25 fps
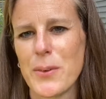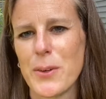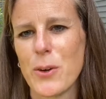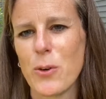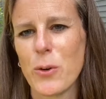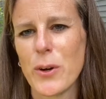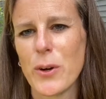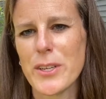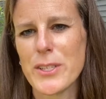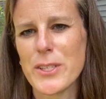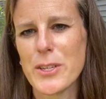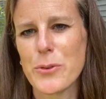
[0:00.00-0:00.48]

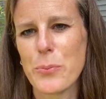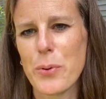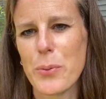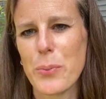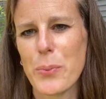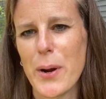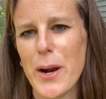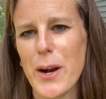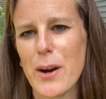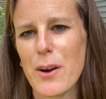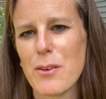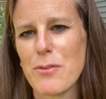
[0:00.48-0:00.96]
Going to
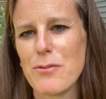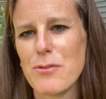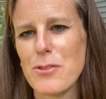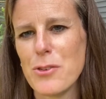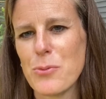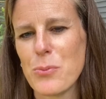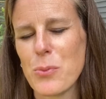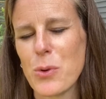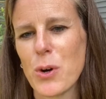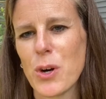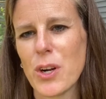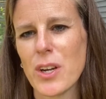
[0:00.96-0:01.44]
prepare a
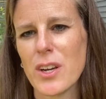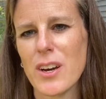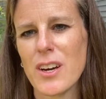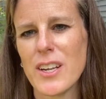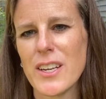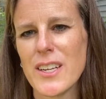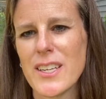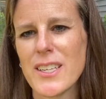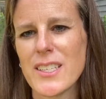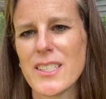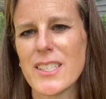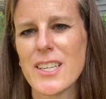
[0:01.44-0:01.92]
few more
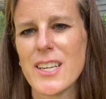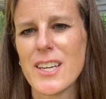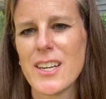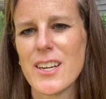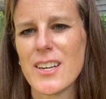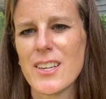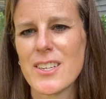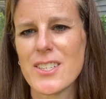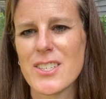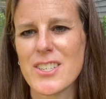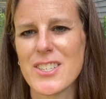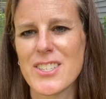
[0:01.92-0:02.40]
cuttings
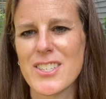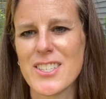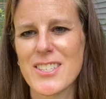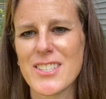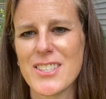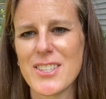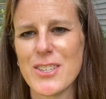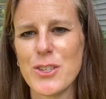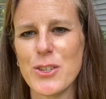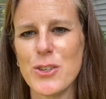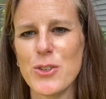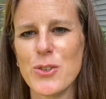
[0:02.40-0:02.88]
here just
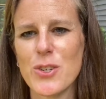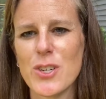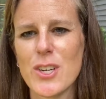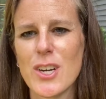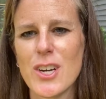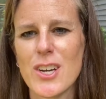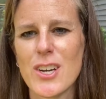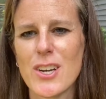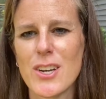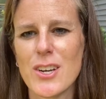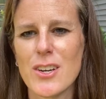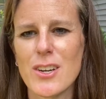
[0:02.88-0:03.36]
to
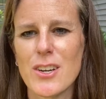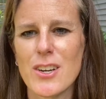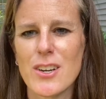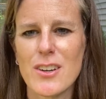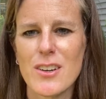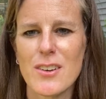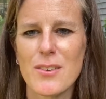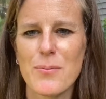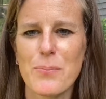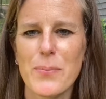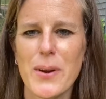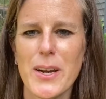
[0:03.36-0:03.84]

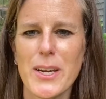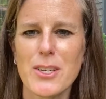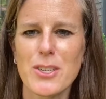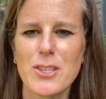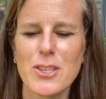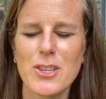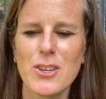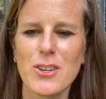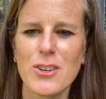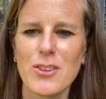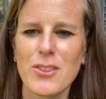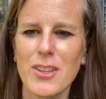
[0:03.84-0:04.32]
make
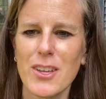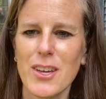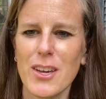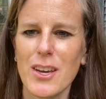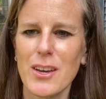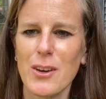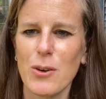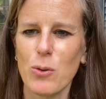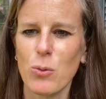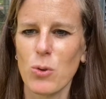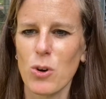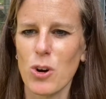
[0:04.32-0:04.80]
sure
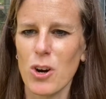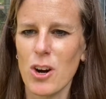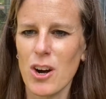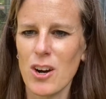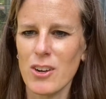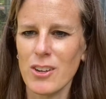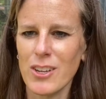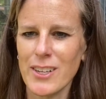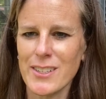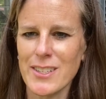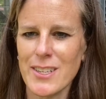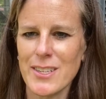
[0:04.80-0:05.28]
that we're
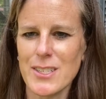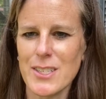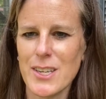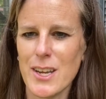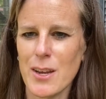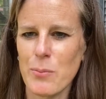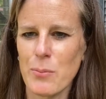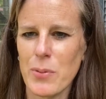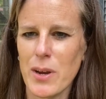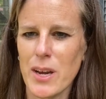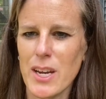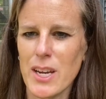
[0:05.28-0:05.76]
all on the
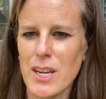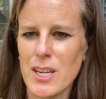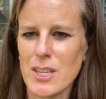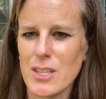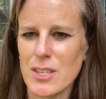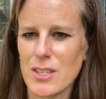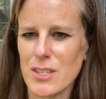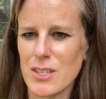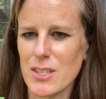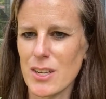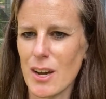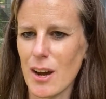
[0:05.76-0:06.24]
same page
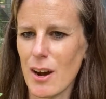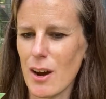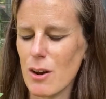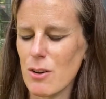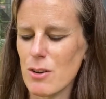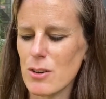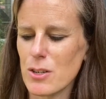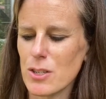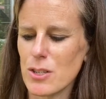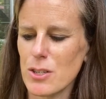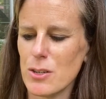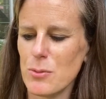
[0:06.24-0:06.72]
as to how
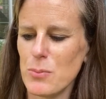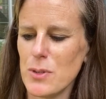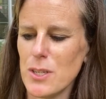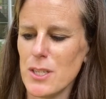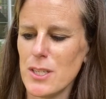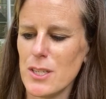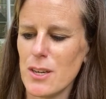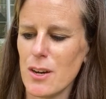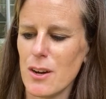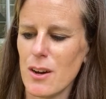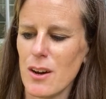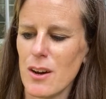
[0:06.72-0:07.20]
it should be
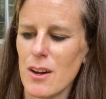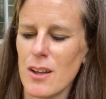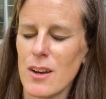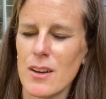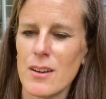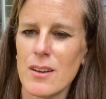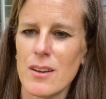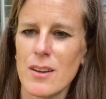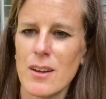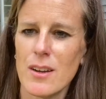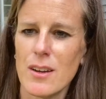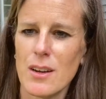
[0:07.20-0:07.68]

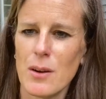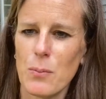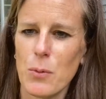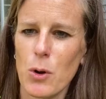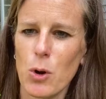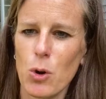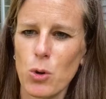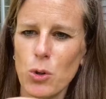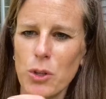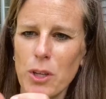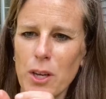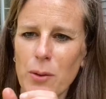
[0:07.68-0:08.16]
done. I'm
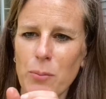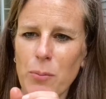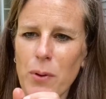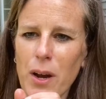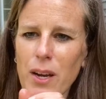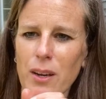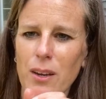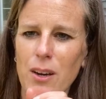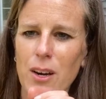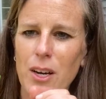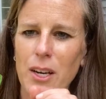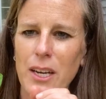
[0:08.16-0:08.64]
holding
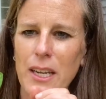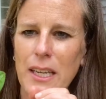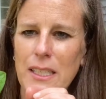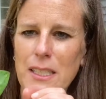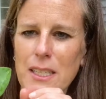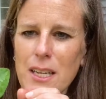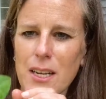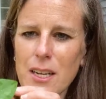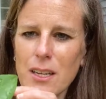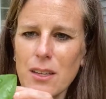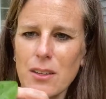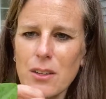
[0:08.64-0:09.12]
my cutting
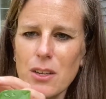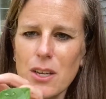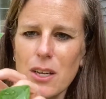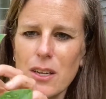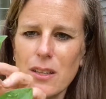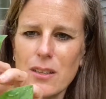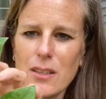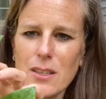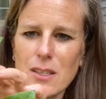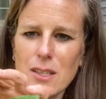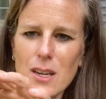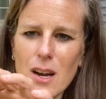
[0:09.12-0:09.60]
tightly
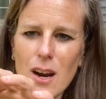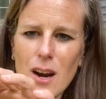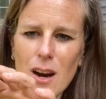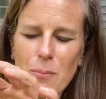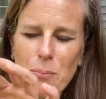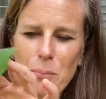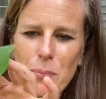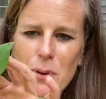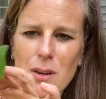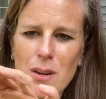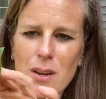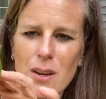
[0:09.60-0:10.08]
at the
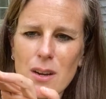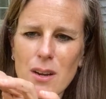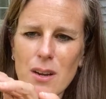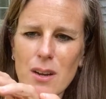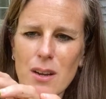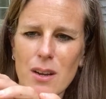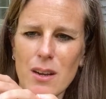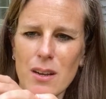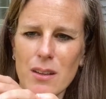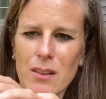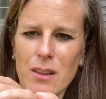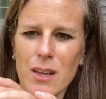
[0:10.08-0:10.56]
top,
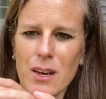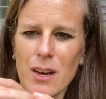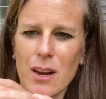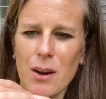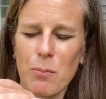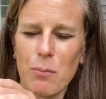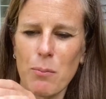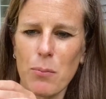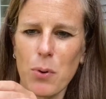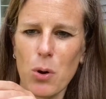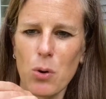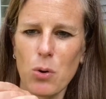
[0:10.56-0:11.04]
and then
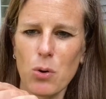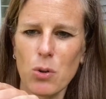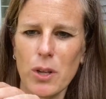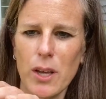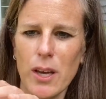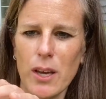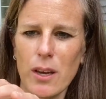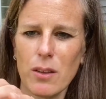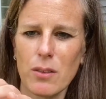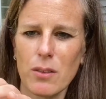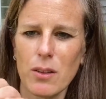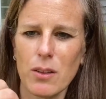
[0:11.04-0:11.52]
I'm
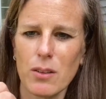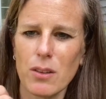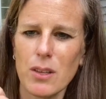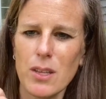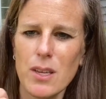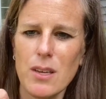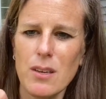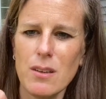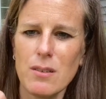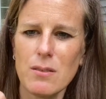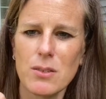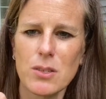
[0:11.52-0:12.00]
pulling the
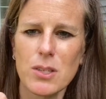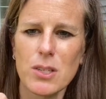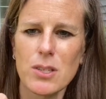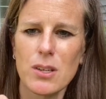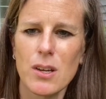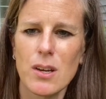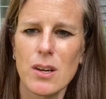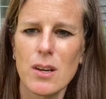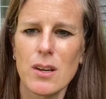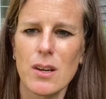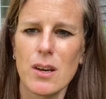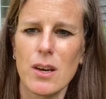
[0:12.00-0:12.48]
leaves
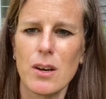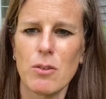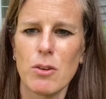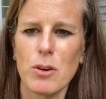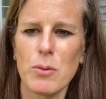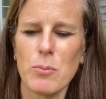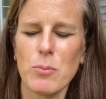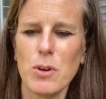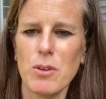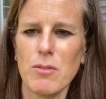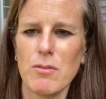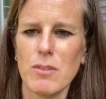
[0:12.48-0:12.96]
and
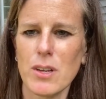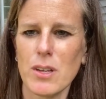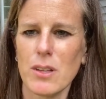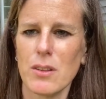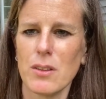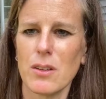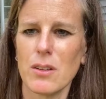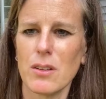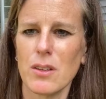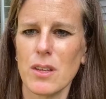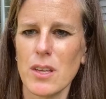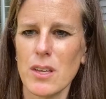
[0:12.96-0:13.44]
removing
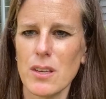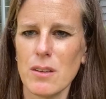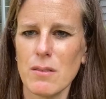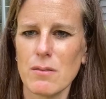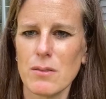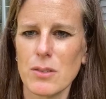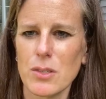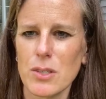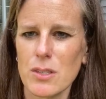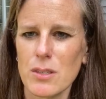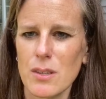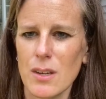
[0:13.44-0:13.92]
the
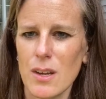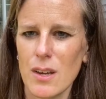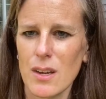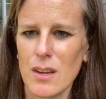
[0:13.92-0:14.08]
leaves.